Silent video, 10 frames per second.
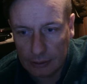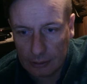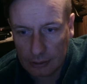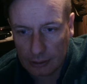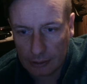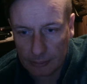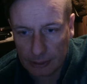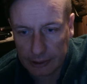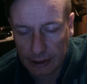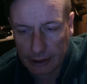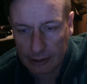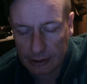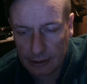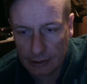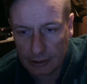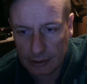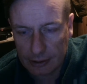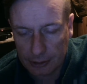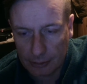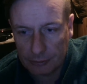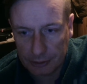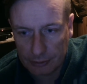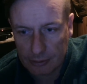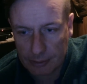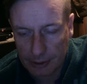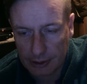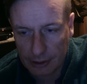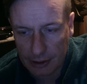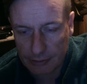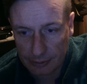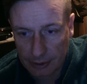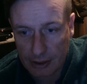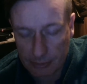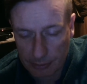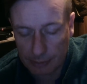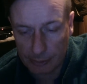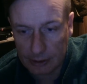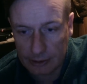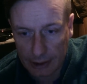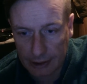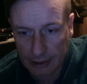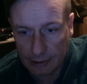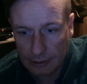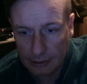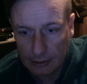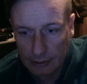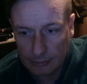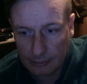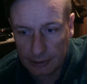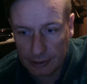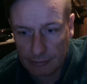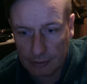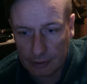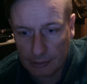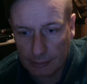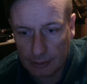I will get to the show of shows within the next week. Yes, we will, Danny. We definitely will.